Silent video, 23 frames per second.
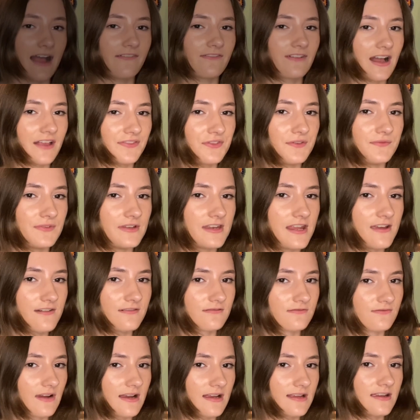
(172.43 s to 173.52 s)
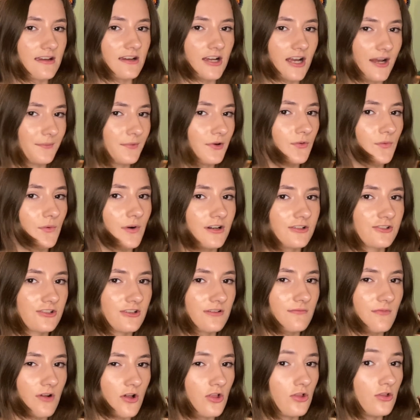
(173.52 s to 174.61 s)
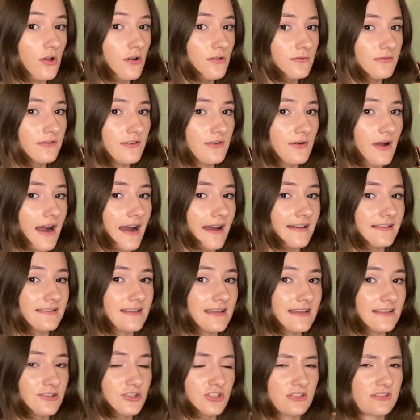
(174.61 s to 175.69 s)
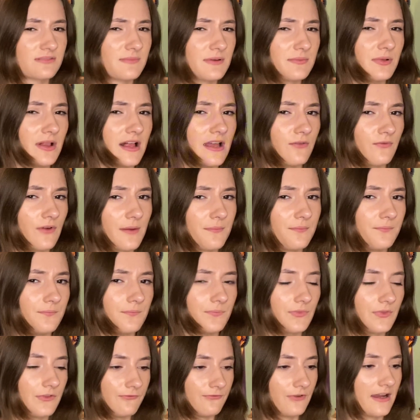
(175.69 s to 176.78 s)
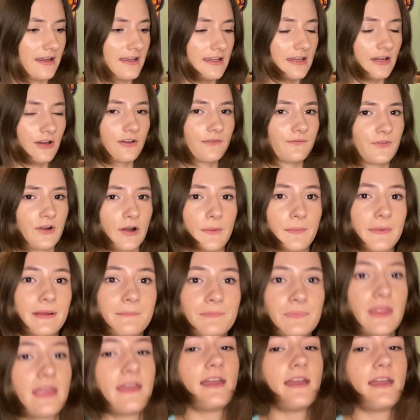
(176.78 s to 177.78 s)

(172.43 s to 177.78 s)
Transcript: I've got the videos right here. I'm gonna watch them along with you guys. It's just me playing right right here in front of me.